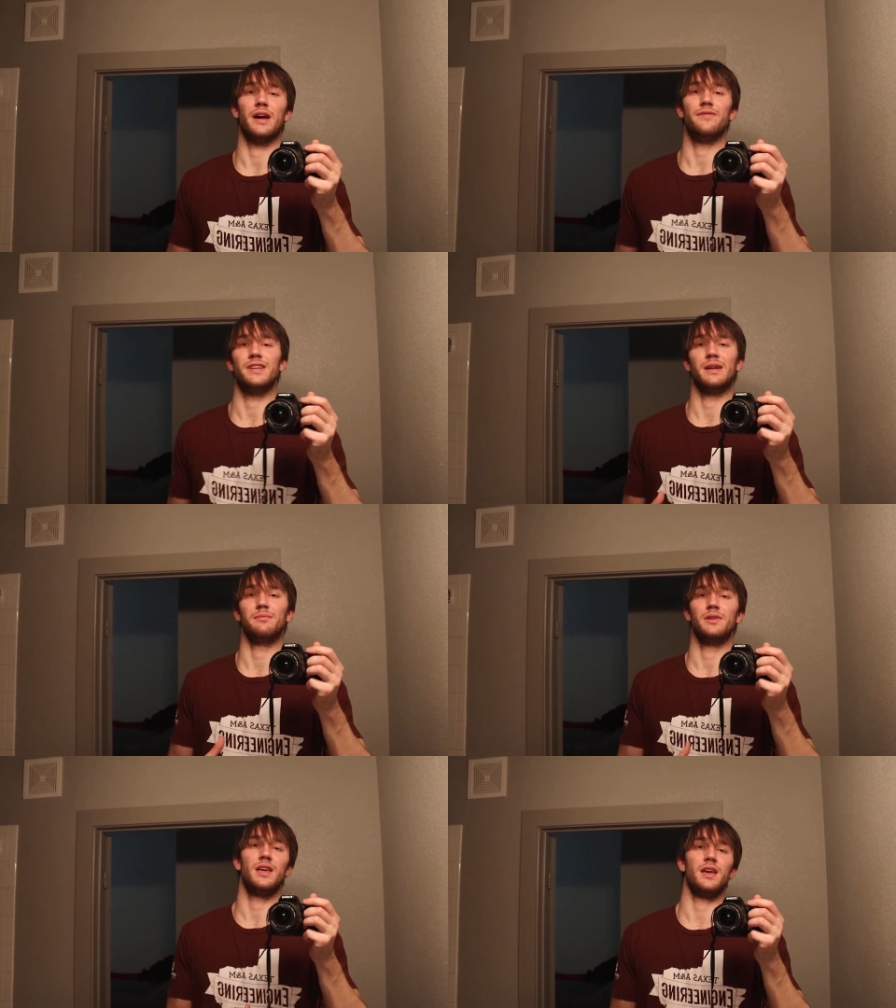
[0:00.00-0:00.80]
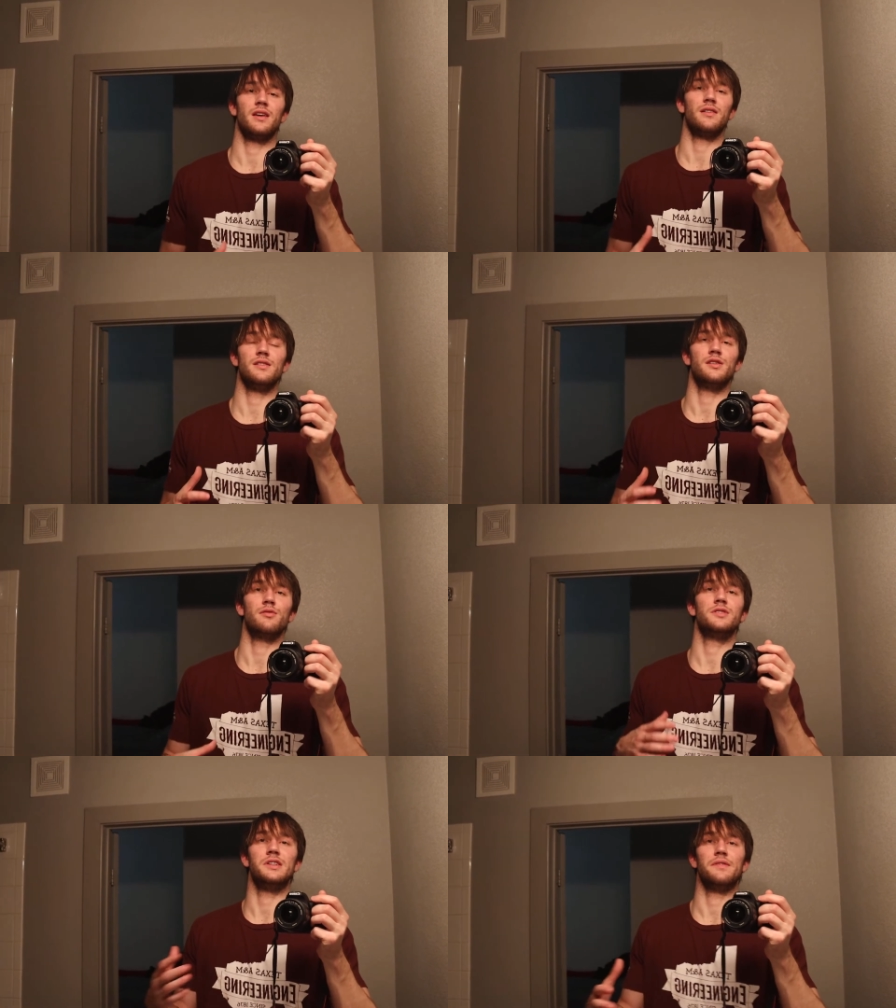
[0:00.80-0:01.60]
lifetime can, you know,
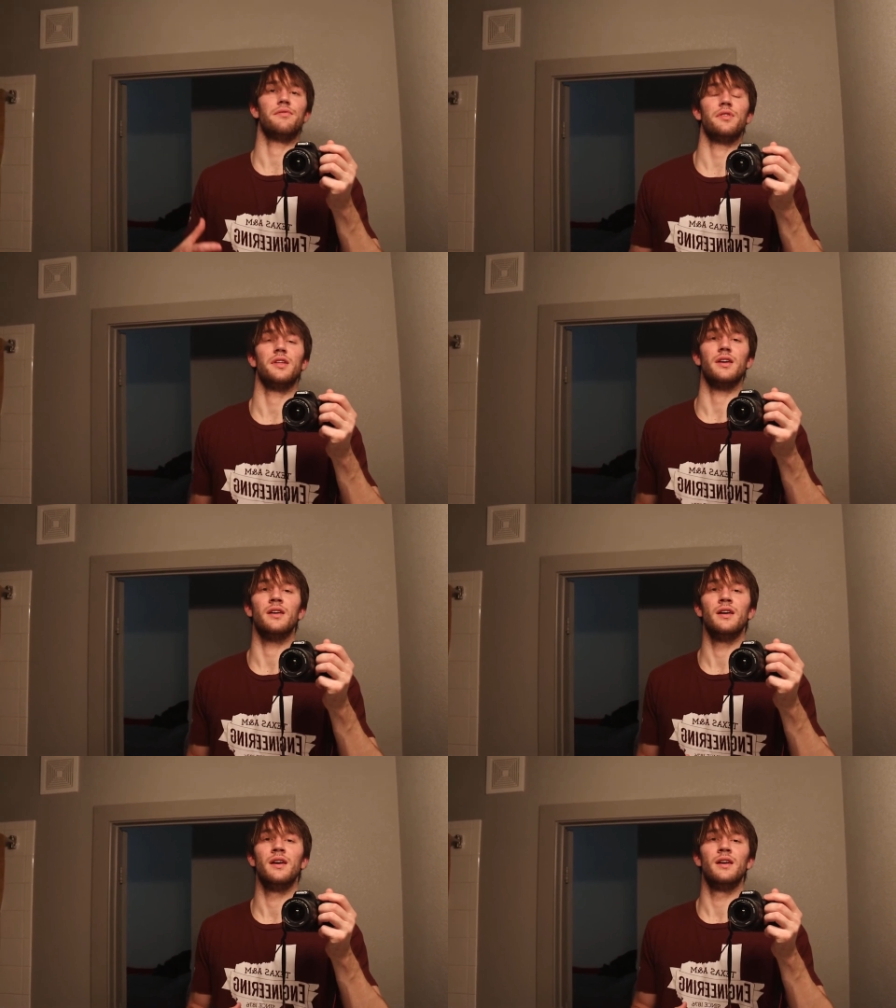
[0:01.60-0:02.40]
achieve everything.